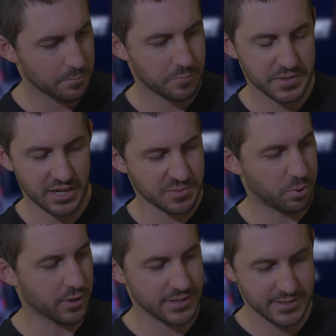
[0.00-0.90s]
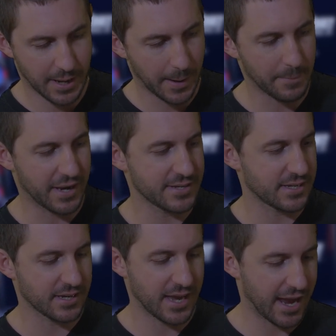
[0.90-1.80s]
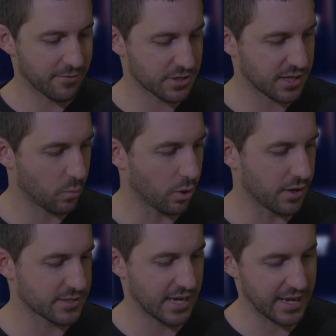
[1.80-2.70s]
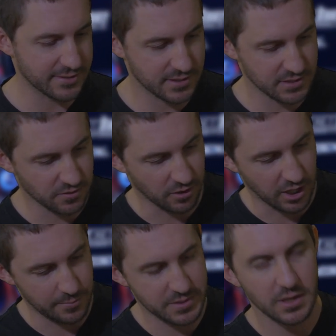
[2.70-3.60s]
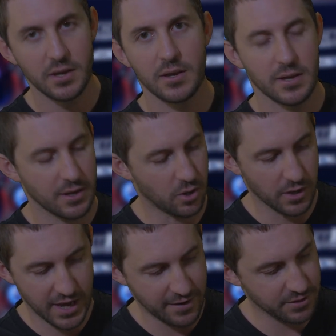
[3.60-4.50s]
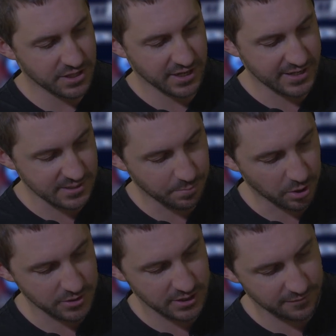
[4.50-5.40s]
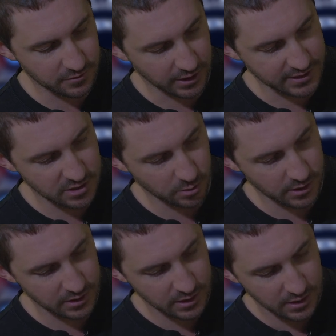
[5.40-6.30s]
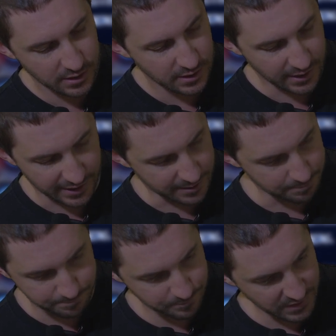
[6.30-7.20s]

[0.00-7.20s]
Touch points, amazing. Everything works as described. Everything has a positive click to it, and